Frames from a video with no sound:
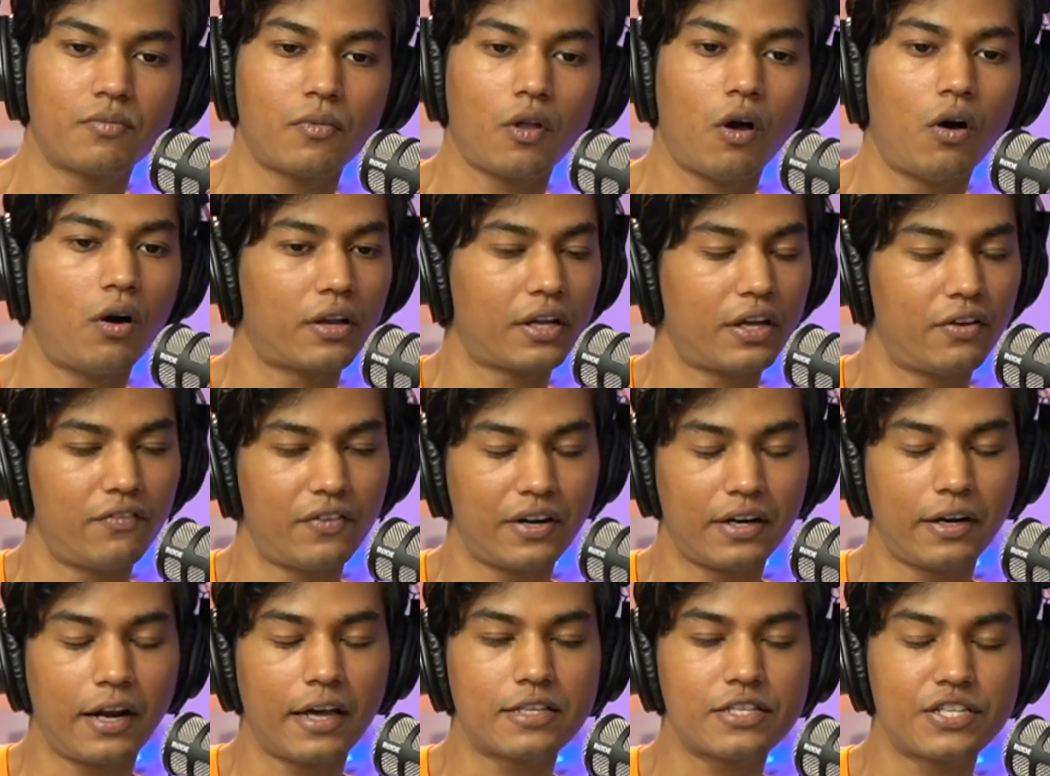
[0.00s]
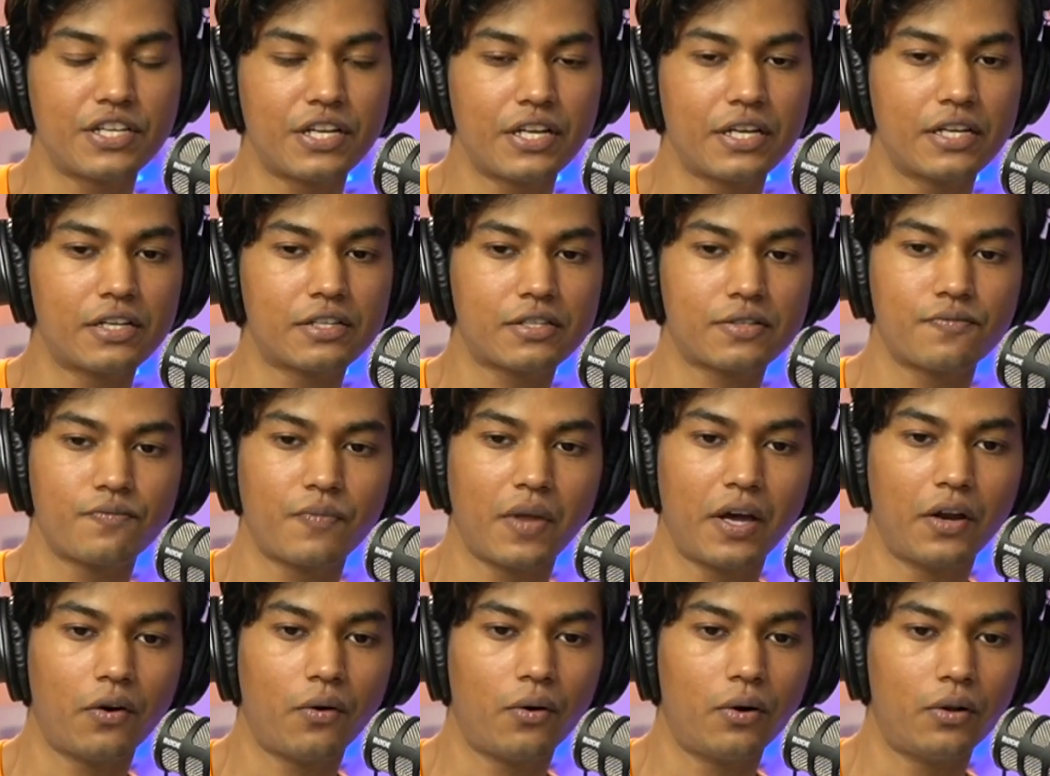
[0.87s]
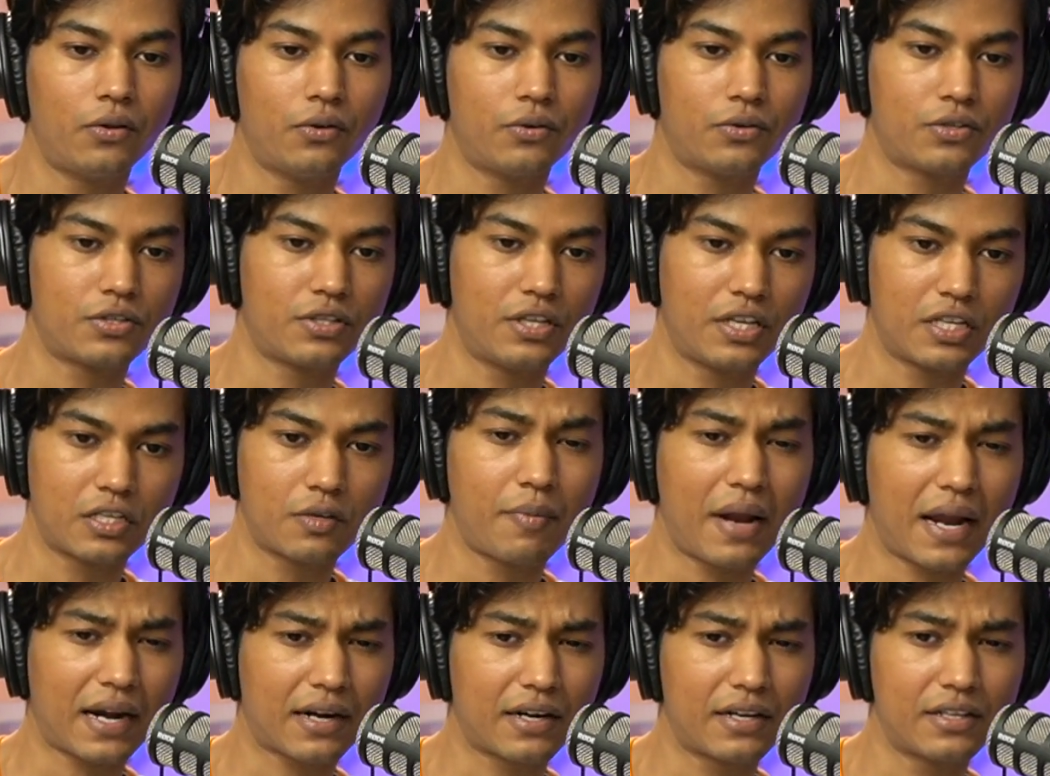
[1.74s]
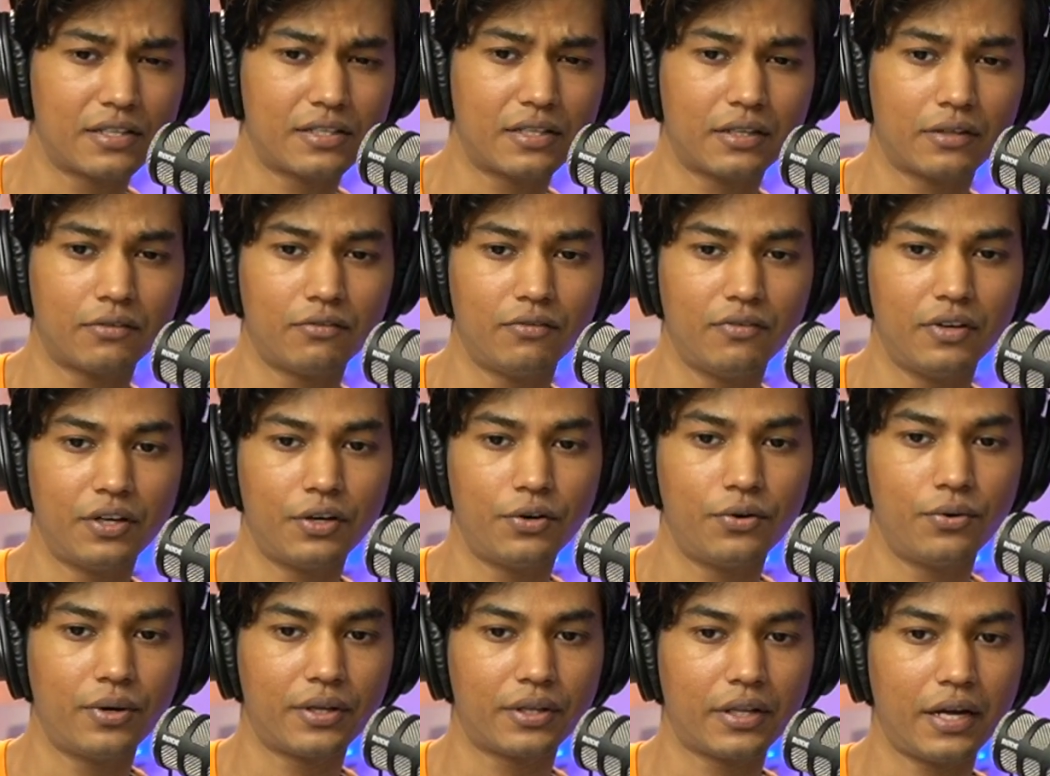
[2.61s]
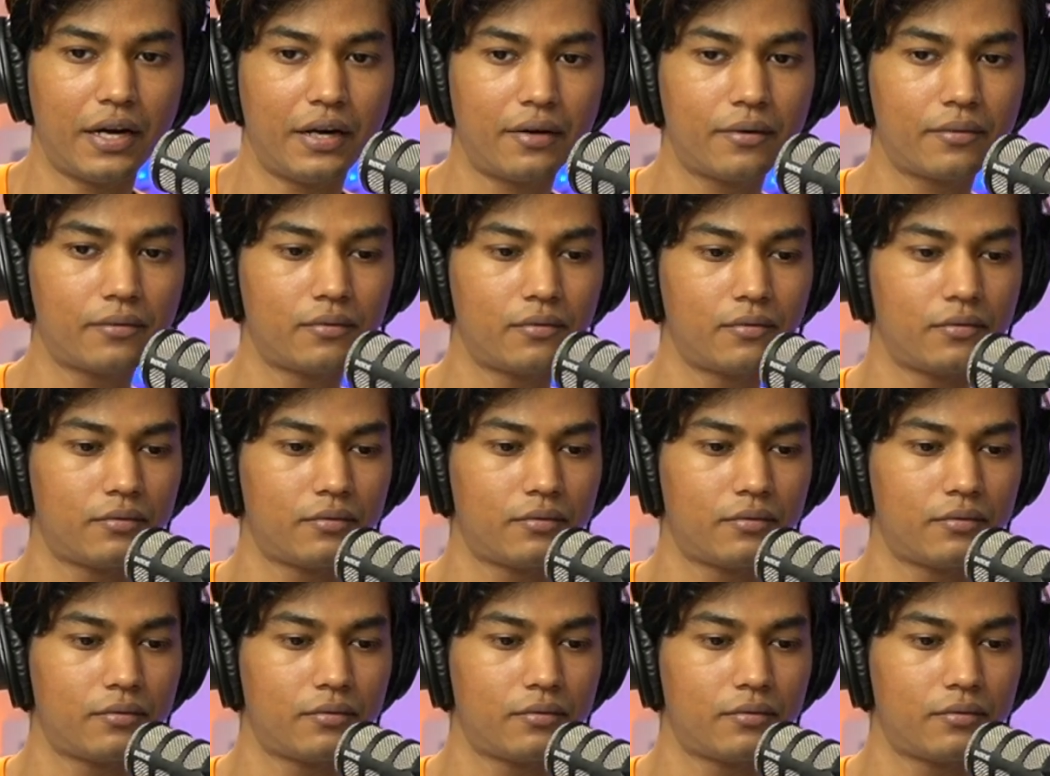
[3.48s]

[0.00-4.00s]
or giving test series and all those things, practicing? Were you doing that?